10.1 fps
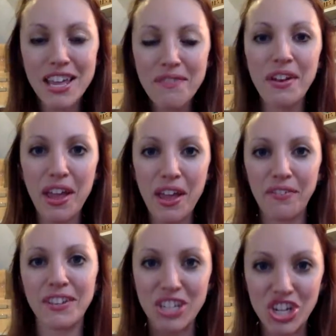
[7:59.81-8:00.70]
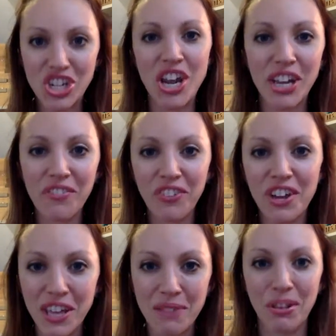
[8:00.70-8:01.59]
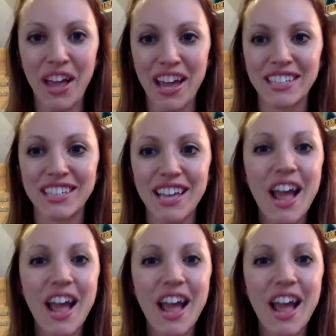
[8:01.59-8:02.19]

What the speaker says: even if it's a shitty freaking place.